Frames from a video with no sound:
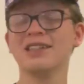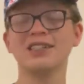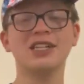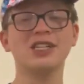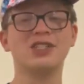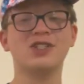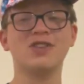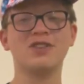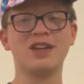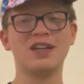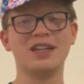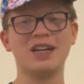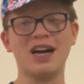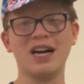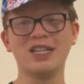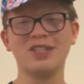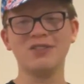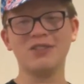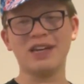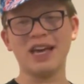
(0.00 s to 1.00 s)
Just joking,
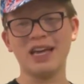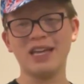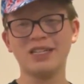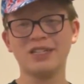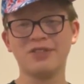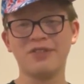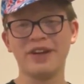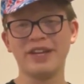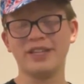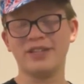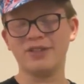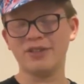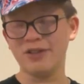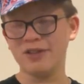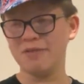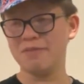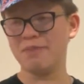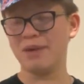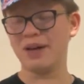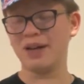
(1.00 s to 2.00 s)
guys. UK is great
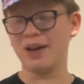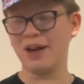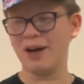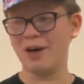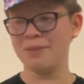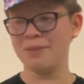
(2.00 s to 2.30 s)
too, but